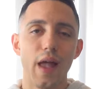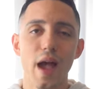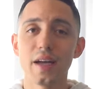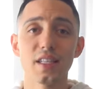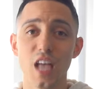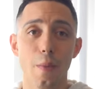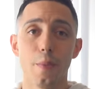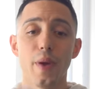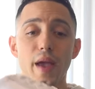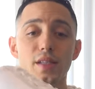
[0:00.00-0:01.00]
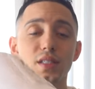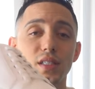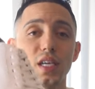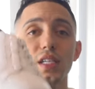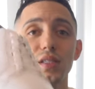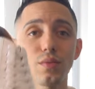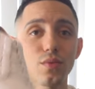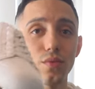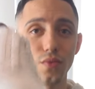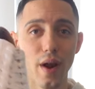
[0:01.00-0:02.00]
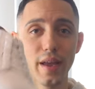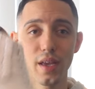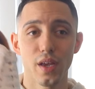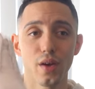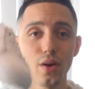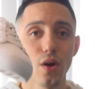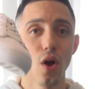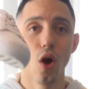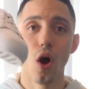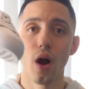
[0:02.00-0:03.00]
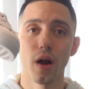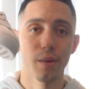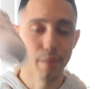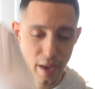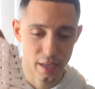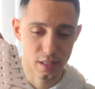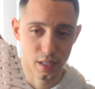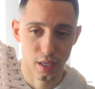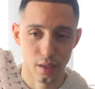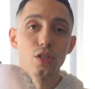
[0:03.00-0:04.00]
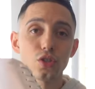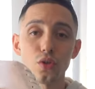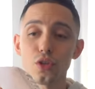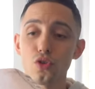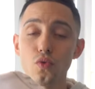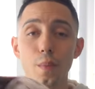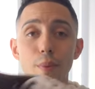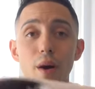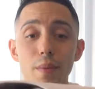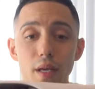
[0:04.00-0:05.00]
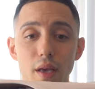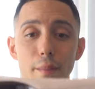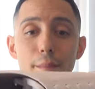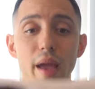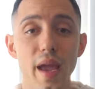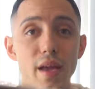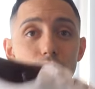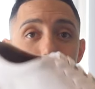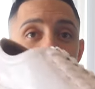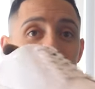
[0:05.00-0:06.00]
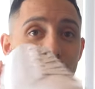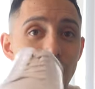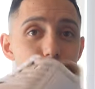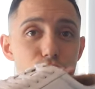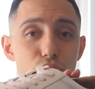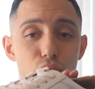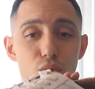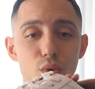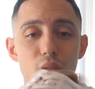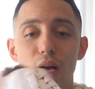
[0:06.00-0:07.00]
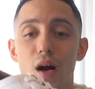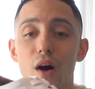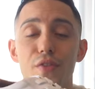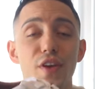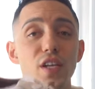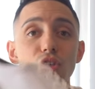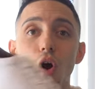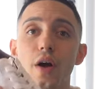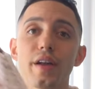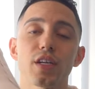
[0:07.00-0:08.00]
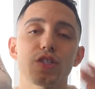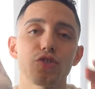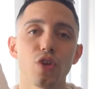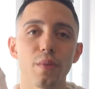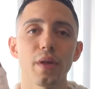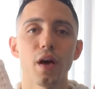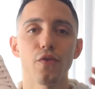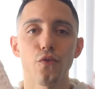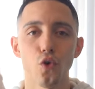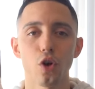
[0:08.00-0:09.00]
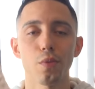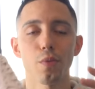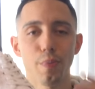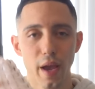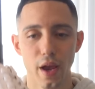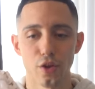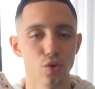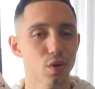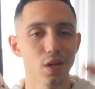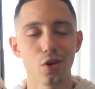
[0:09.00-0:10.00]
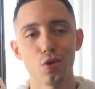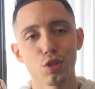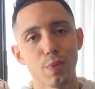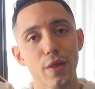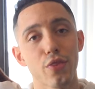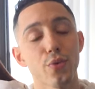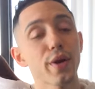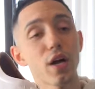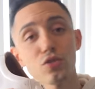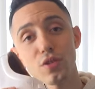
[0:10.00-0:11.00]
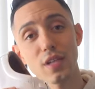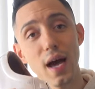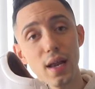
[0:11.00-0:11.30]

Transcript: any type of pants. These right here are amazing. So the New Republic man white leather shoe, uh, these are an extremely affordable pair. You can go spend $300